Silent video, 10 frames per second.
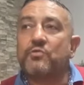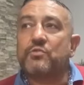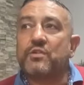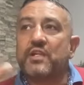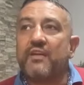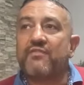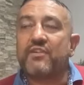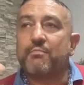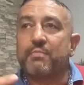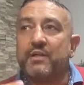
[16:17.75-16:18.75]
to have
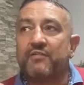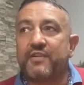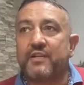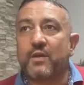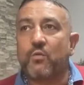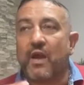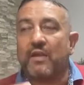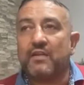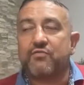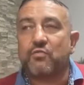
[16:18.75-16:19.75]
the perfect and
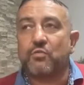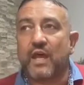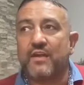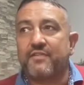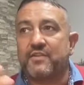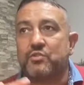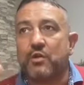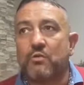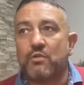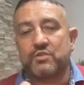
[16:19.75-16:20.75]
wonderful life and
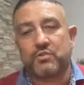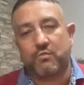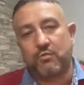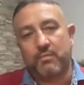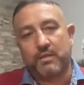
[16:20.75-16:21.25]
so on and so on.